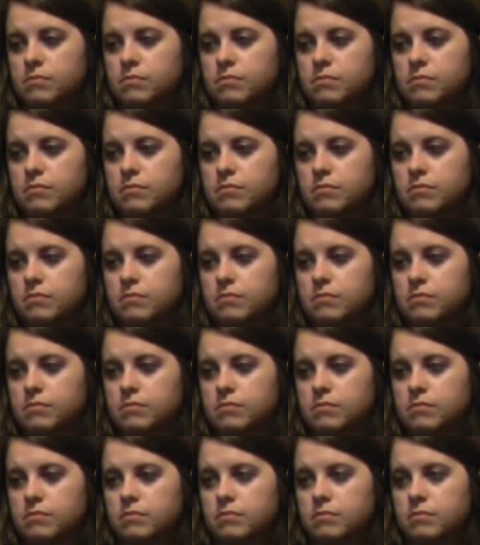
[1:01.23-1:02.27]

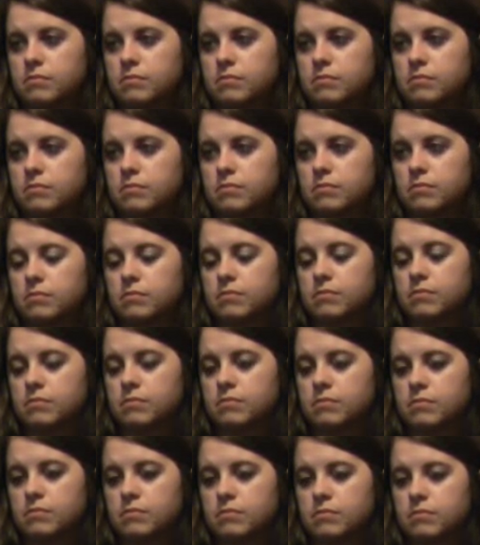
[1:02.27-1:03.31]

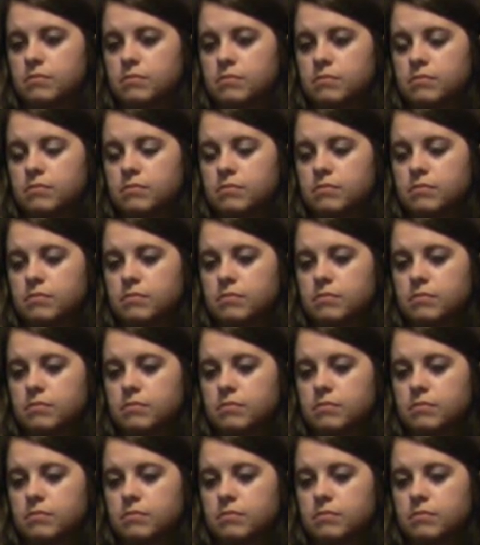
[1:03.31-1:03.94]
No words are spoken by the person on screen.